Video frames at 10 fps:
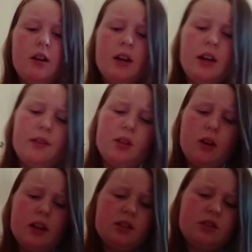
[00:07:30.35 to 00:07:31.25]
If you
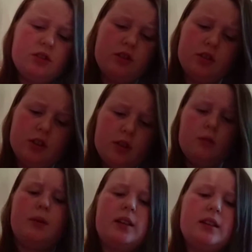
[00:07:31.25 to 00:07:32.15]
guys do
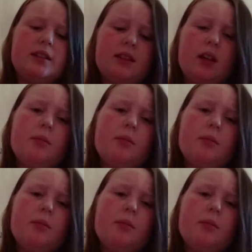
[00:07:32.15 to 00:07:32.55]
make this slime,